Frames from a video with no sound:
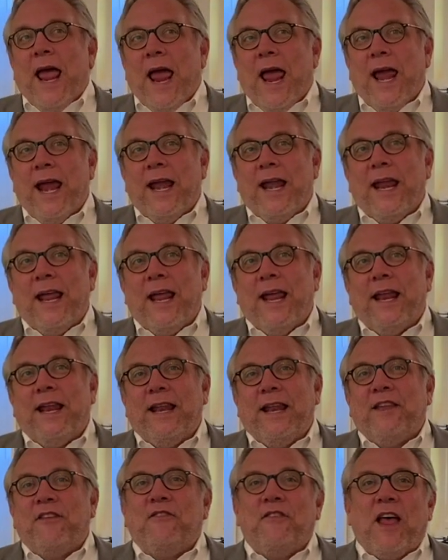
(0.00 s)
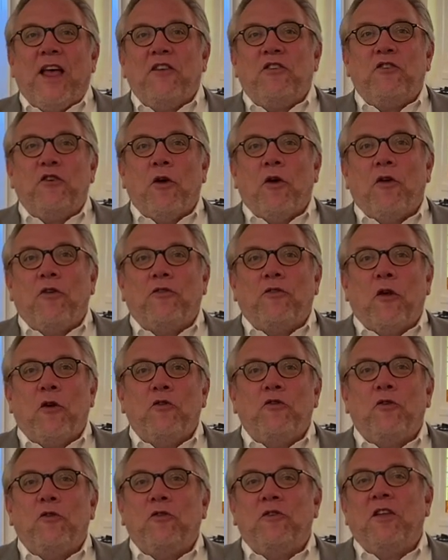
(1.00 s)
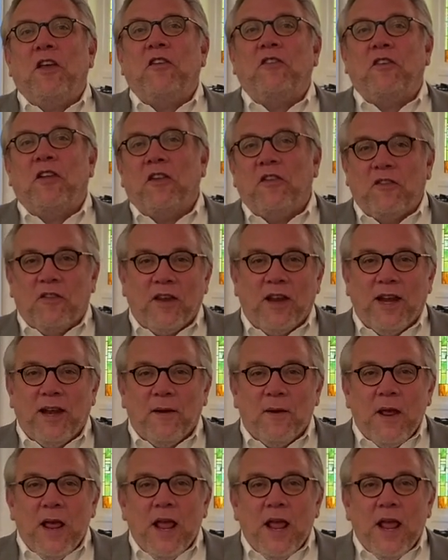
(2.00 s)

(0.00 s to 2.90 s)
and it is that social distancing